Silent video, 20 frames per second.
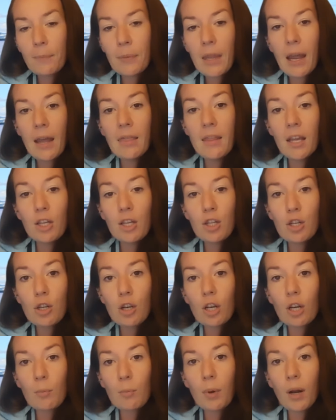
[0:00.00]
And then you
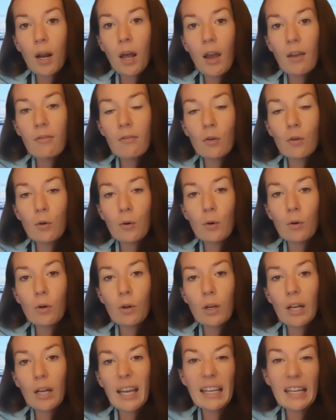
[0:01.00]
can apply for
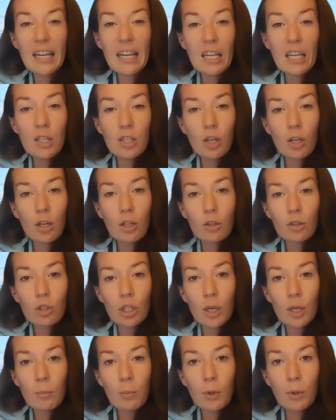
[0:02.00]
like an
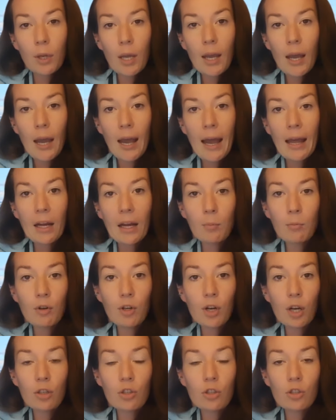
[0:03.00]
internship at a
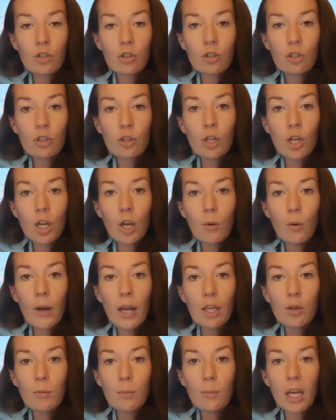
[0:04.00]
production studio where
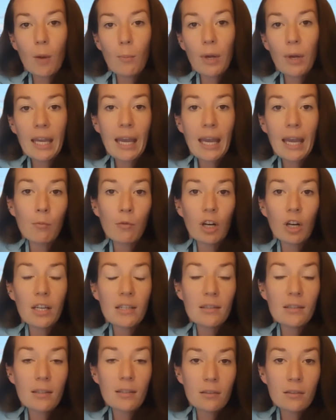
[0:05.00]
you become a camera
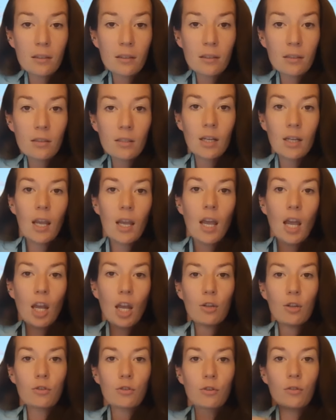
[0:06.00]
assistant
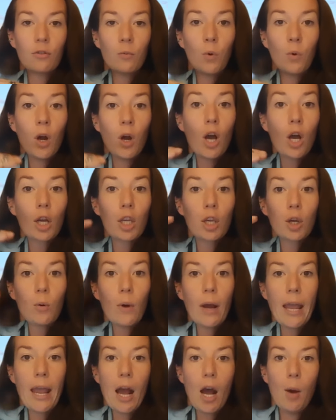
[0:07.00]
and you sort of work your
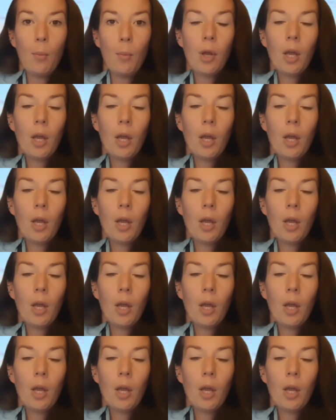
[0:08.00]
way up.